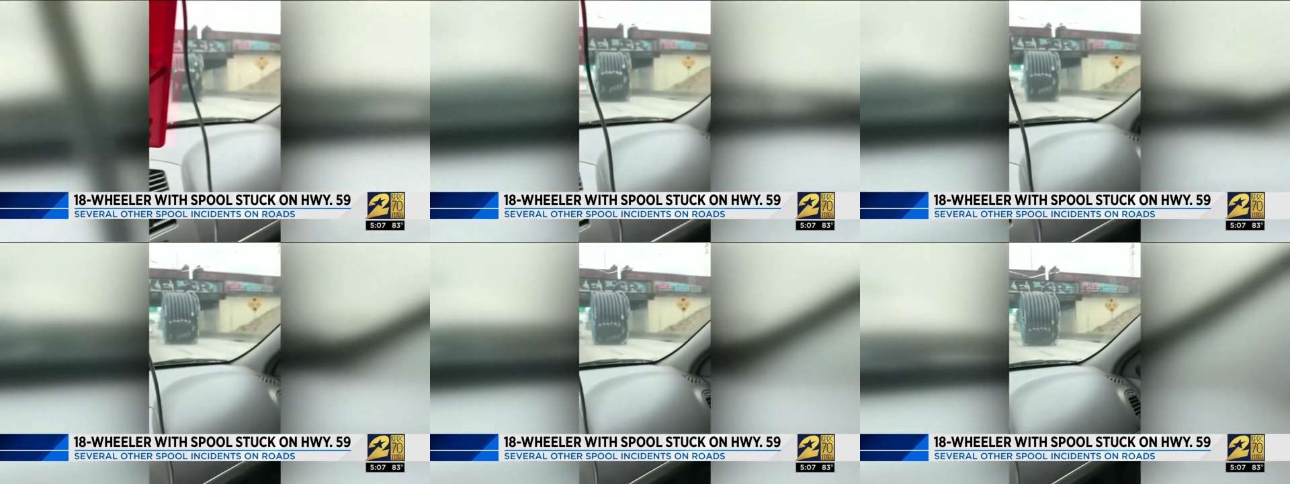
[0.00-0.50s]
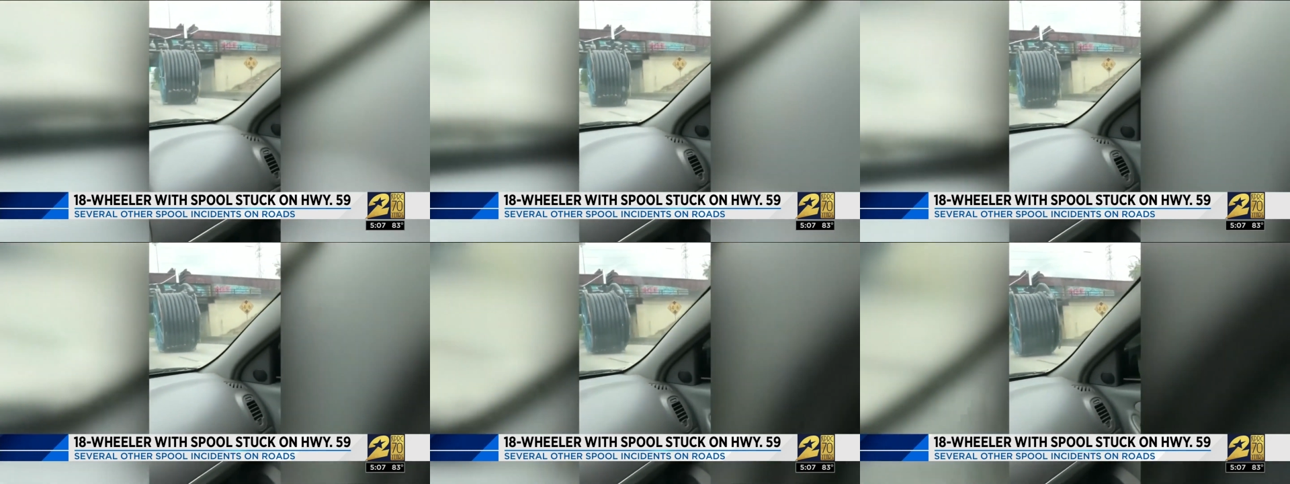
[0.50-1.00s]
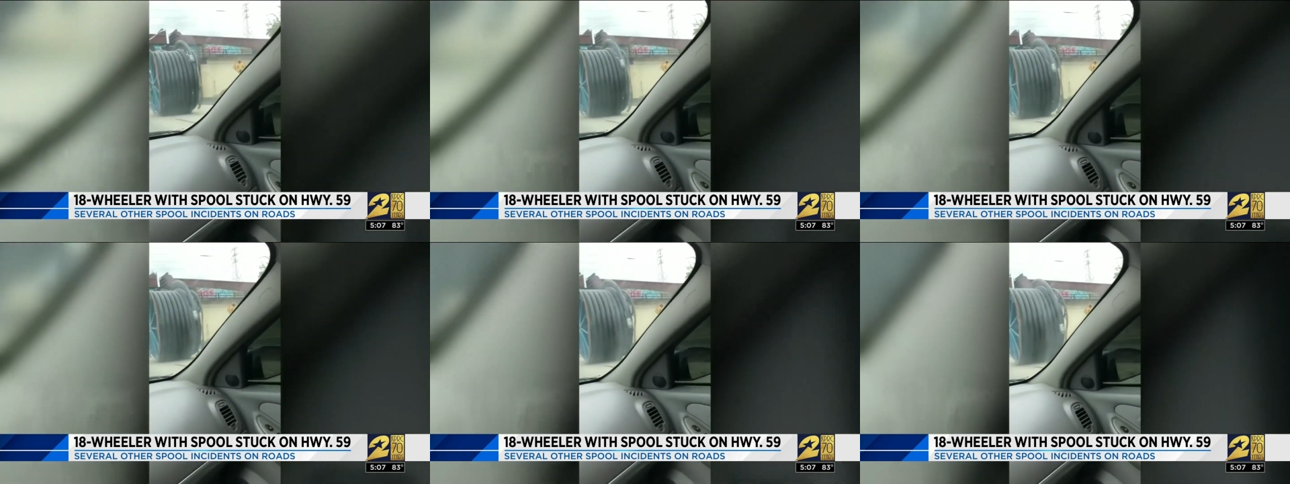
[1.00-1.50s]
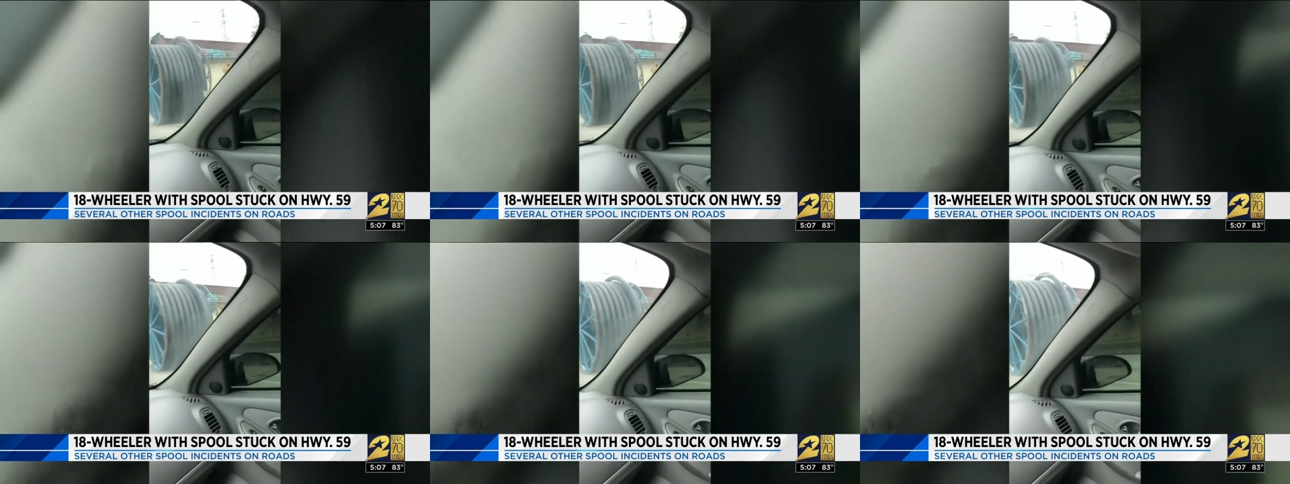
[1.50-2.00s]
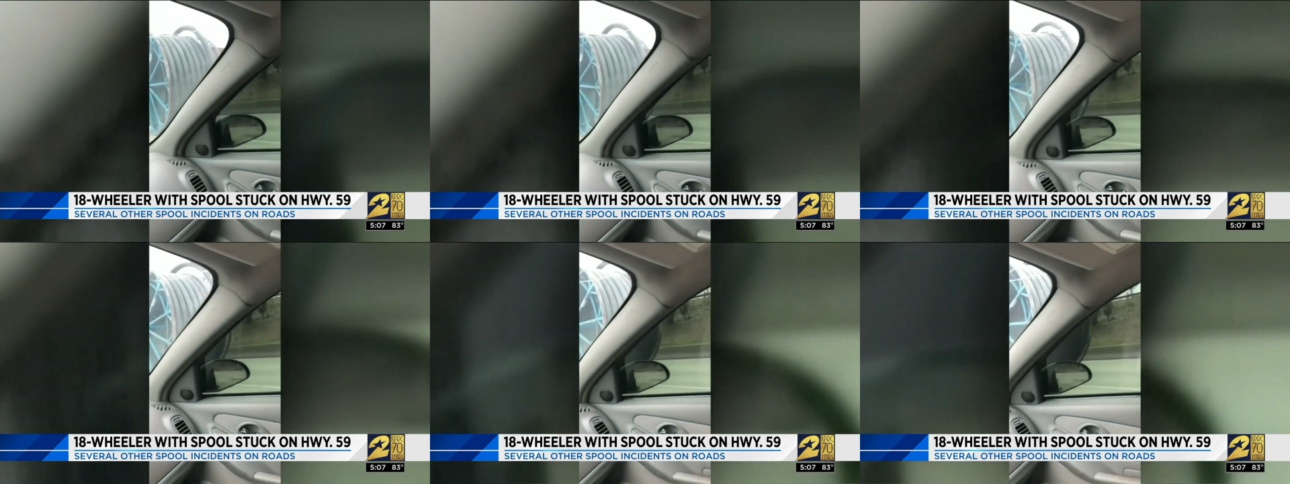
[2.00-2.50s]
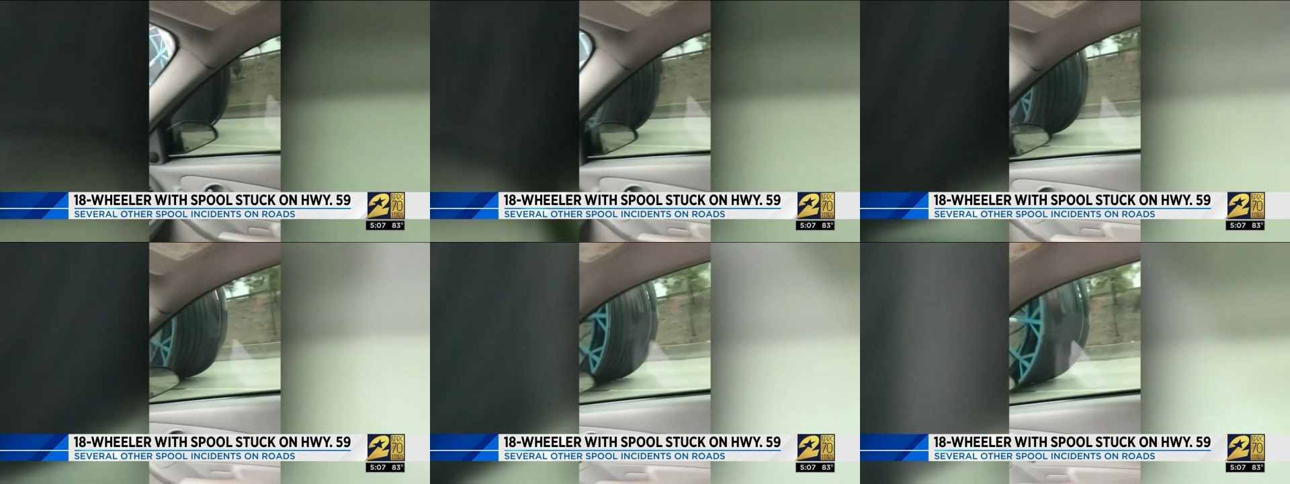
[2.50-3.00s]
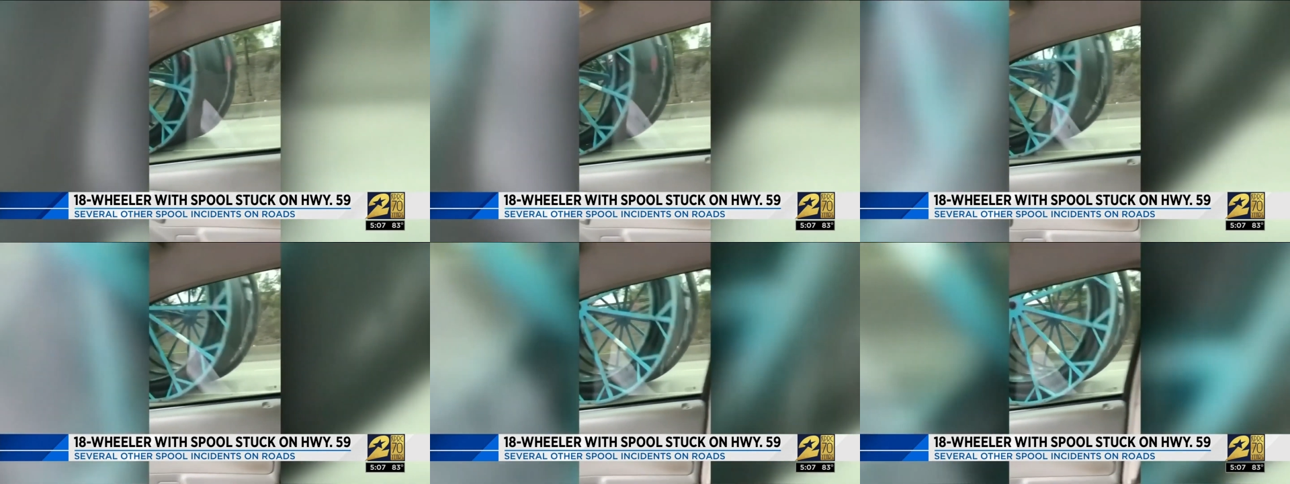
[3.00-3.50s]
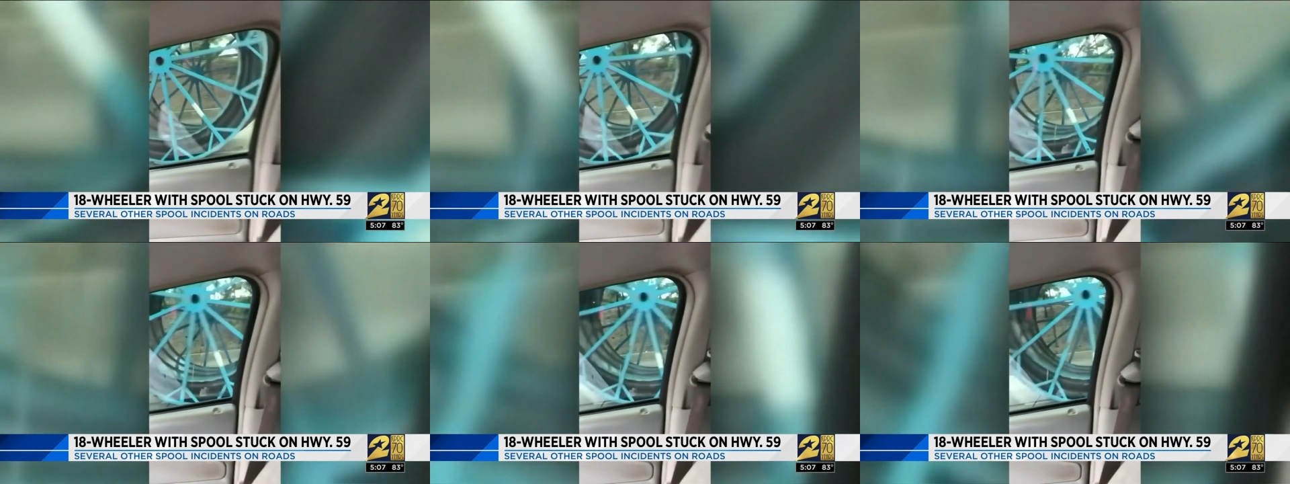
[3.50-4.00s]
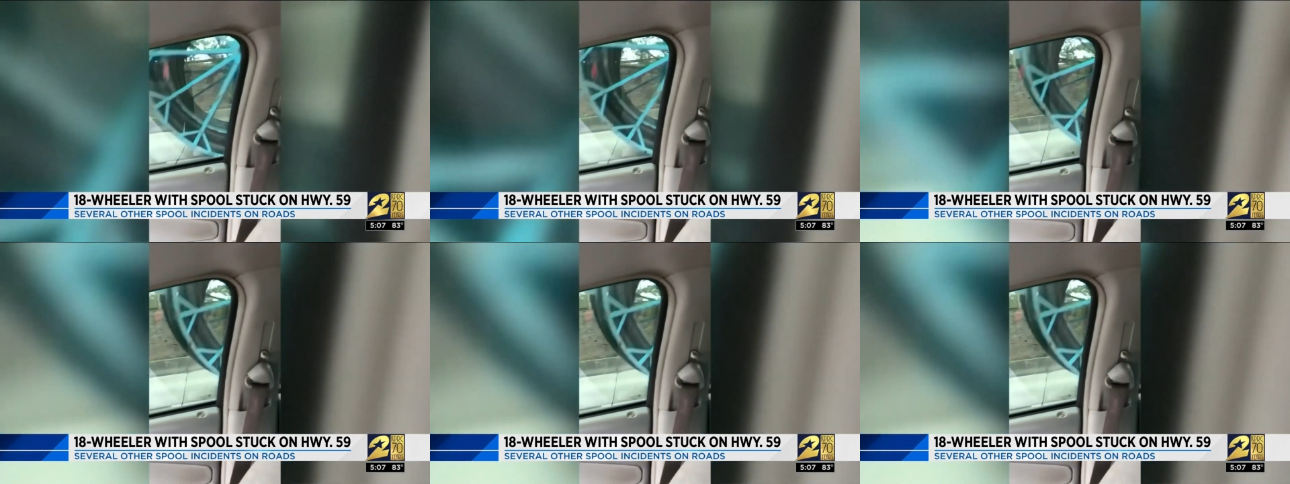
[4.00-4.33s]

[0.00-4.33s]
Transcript: Nobody's mouth can be seen.